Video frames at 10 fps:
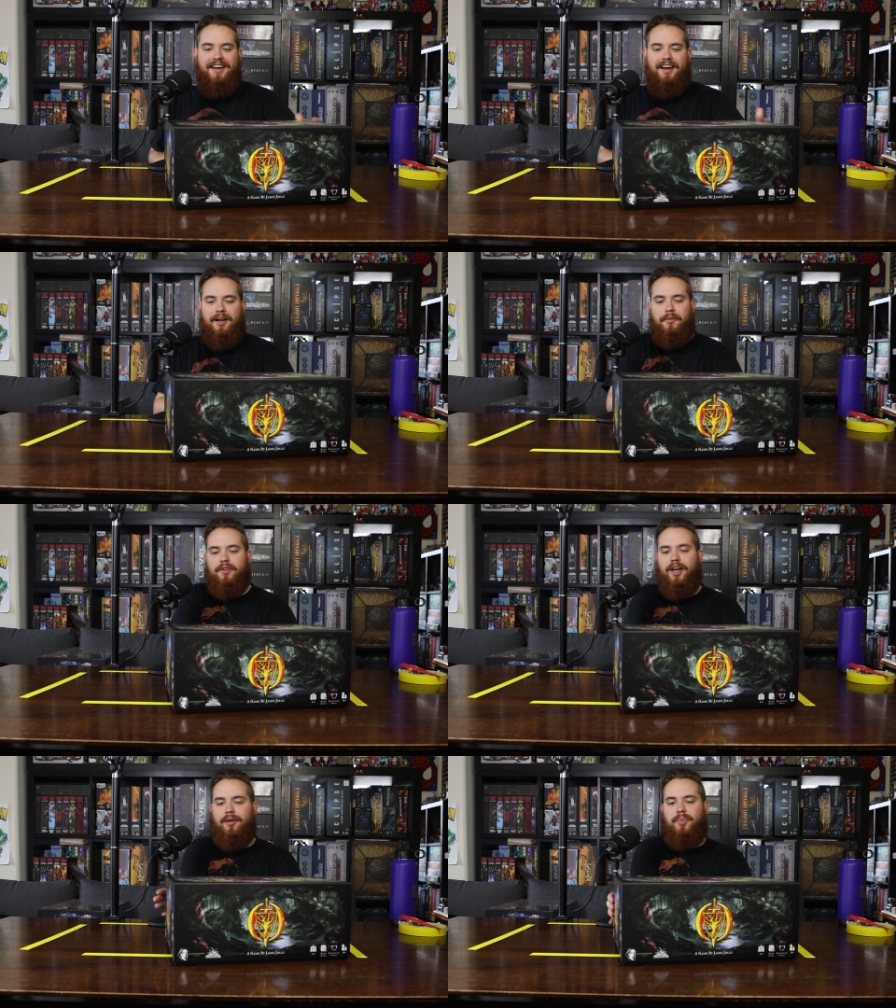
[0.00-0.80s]
I
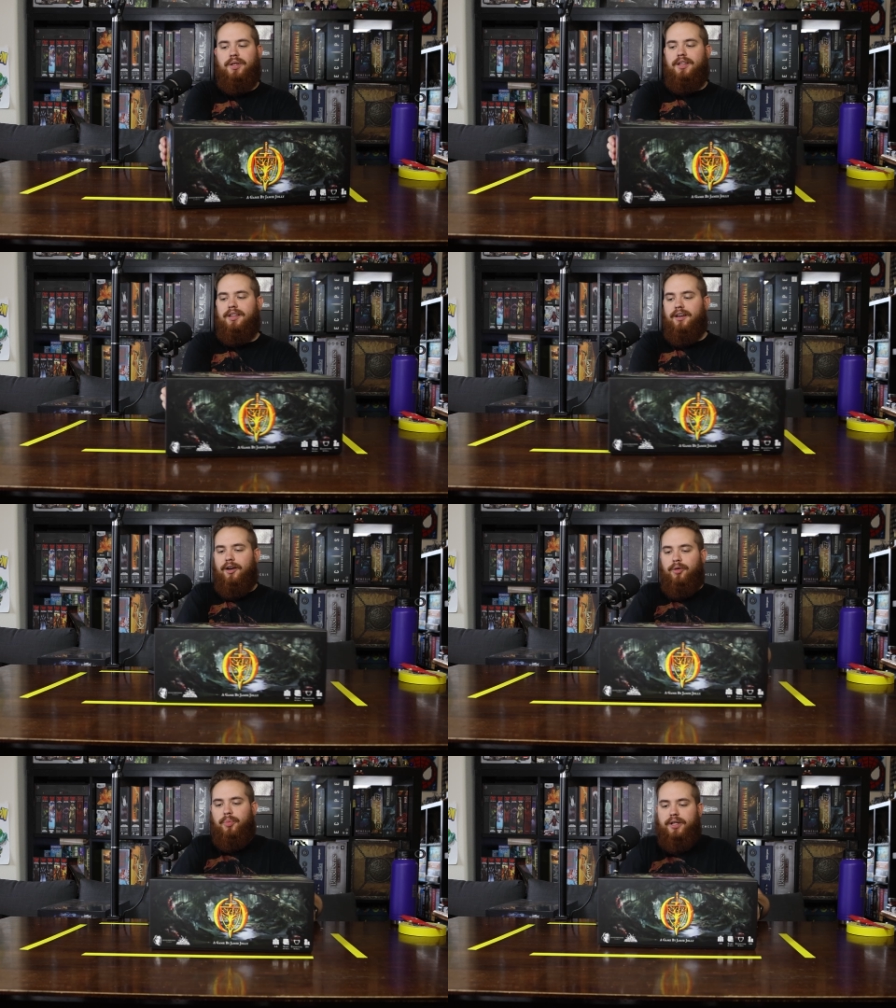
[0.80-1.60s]
will not be
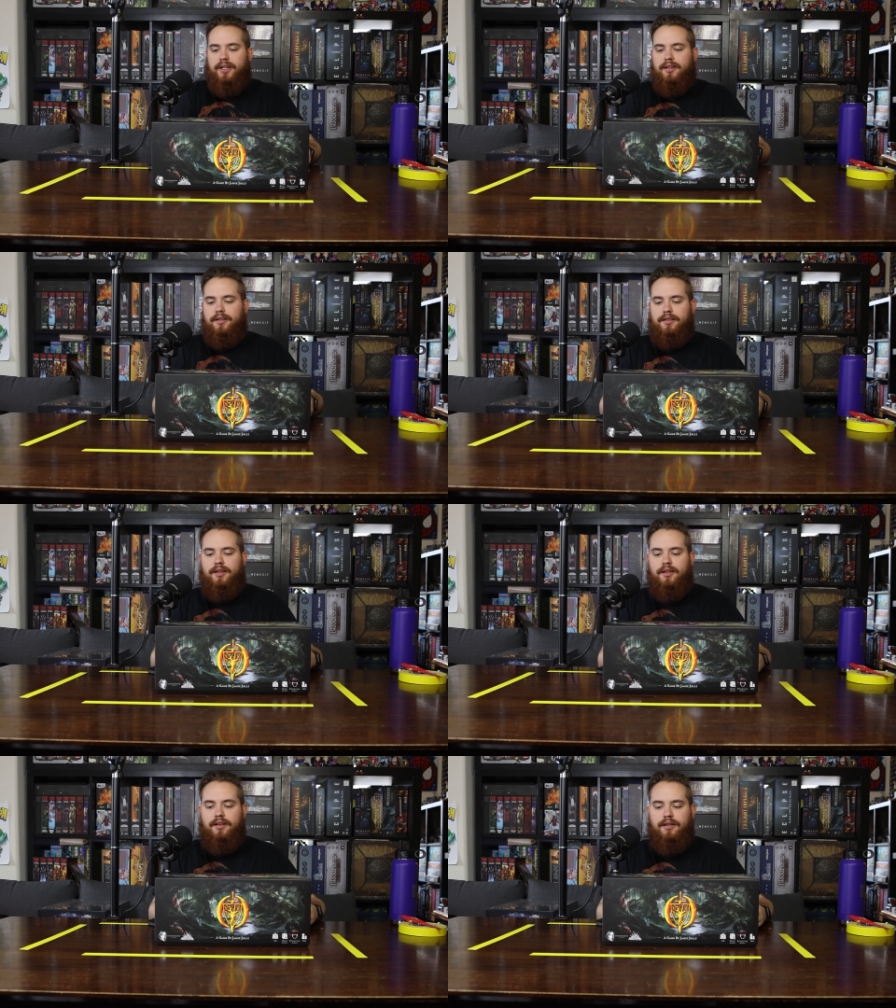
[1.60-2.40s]
opening
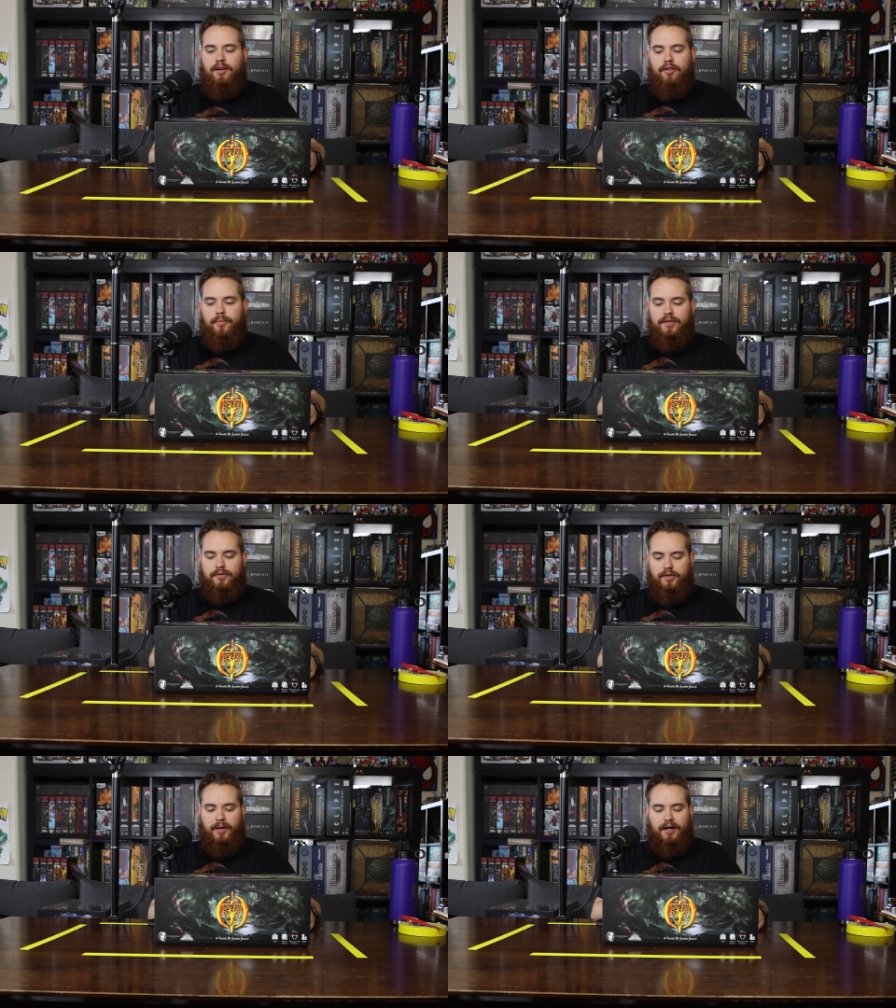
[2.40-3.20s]
the all the
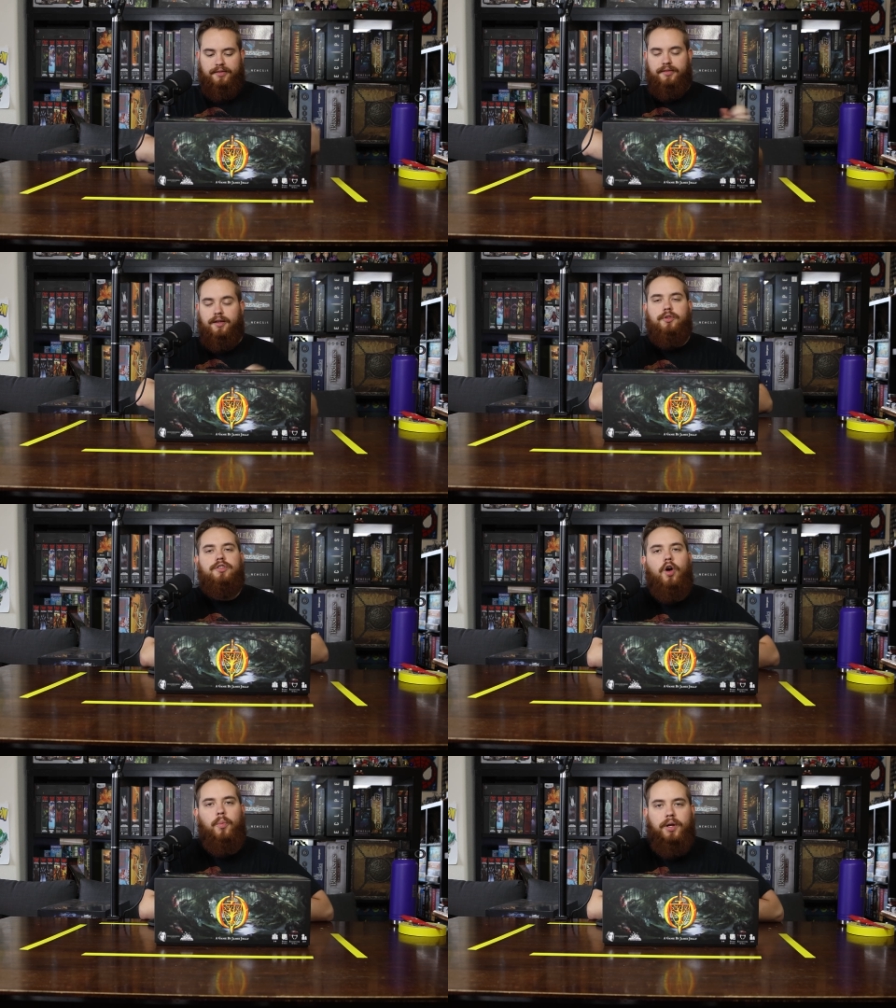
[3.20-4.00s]
mystery boxes. I'm
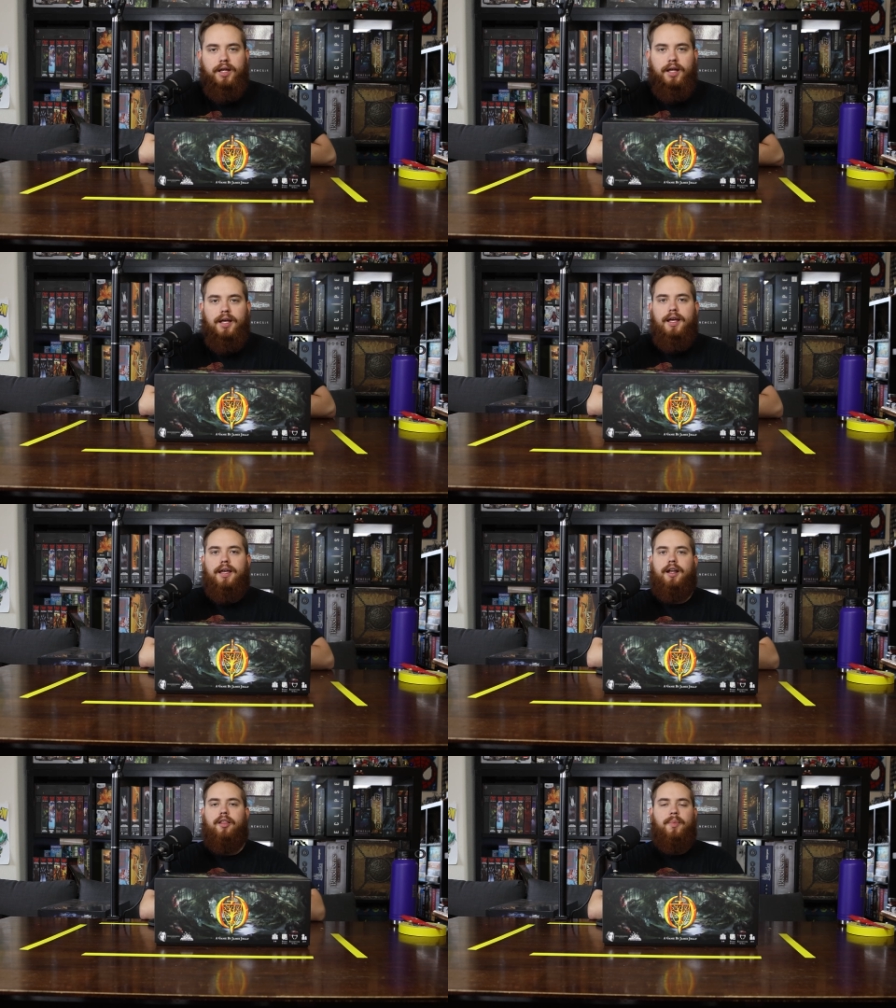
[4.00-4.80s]
just opening
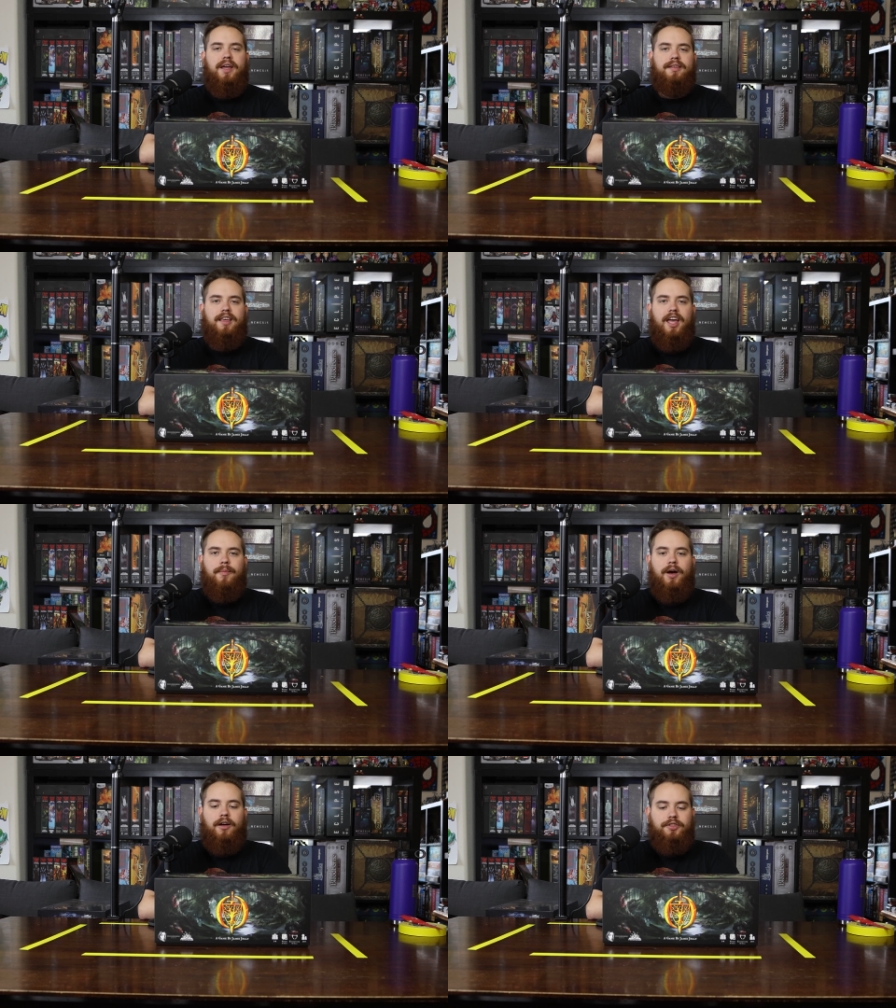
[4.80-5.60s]
kind of the base
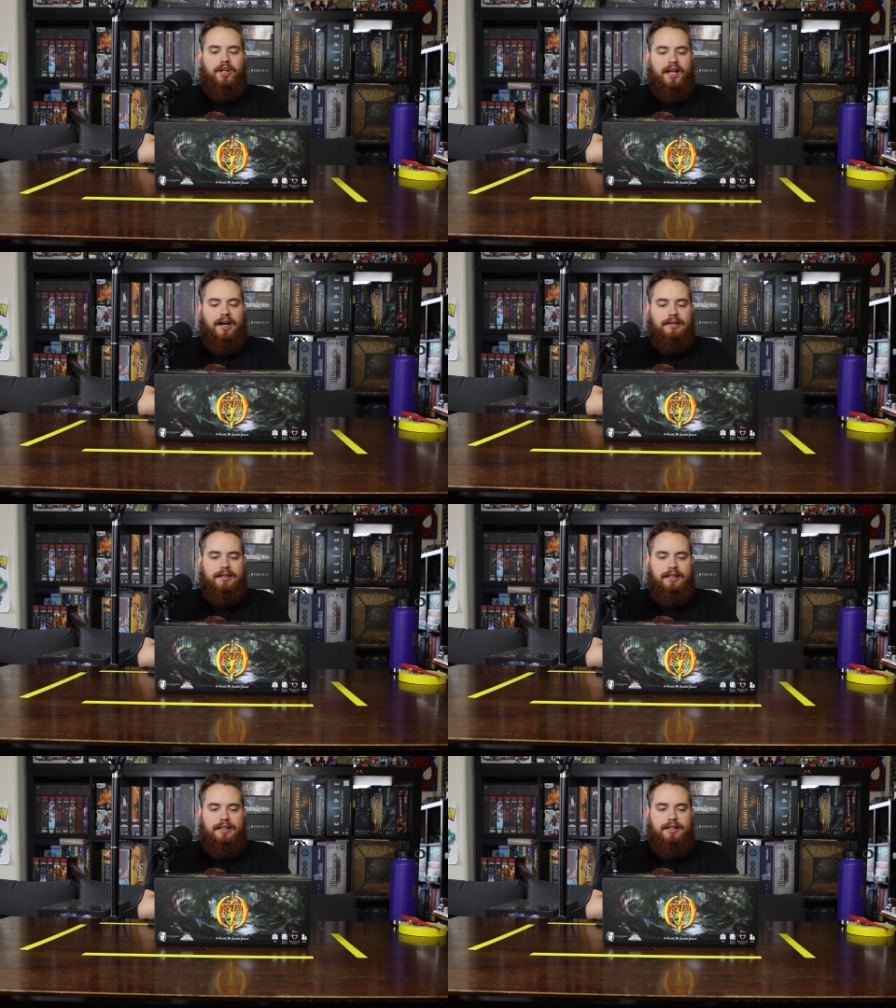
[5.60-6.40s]
game. I'll check
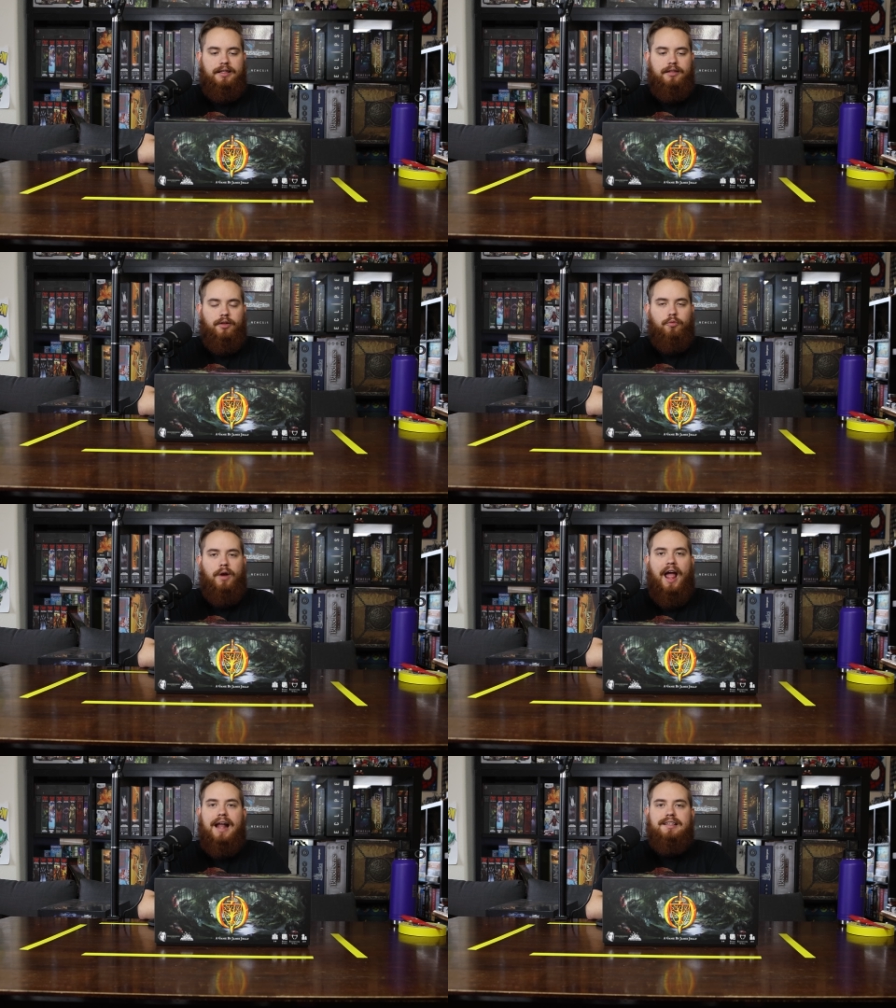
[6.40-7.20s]
out the, the
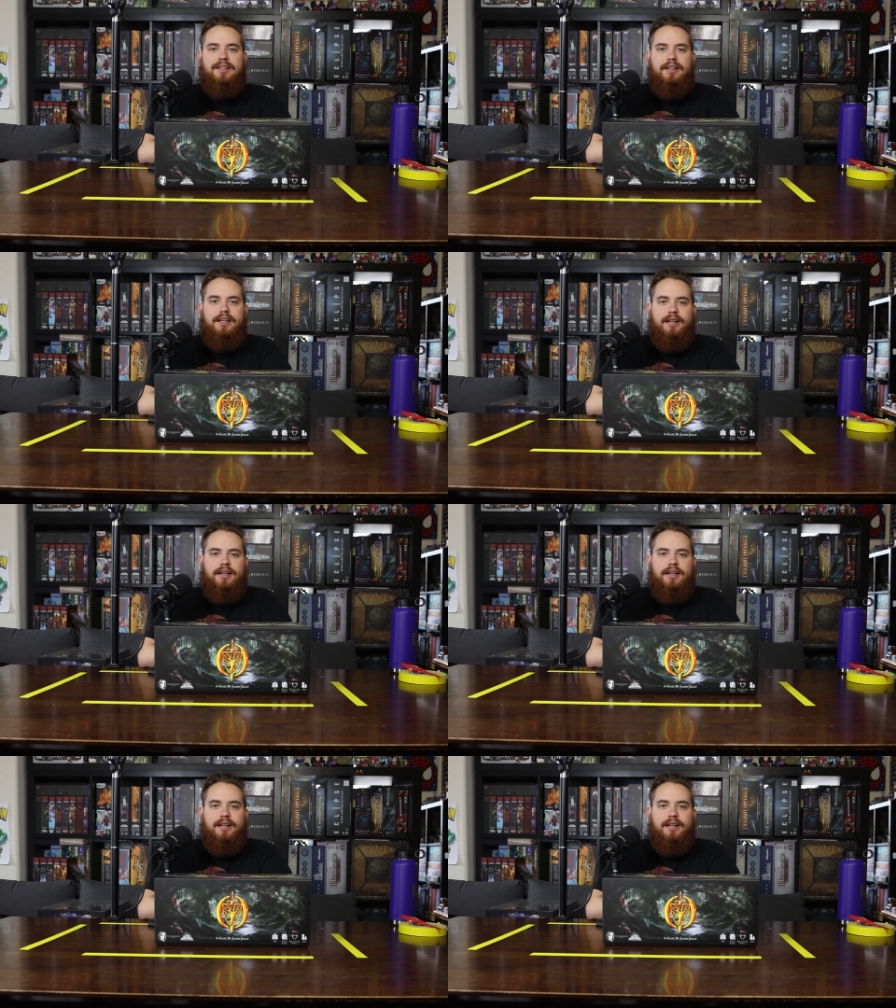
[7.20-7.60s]
rat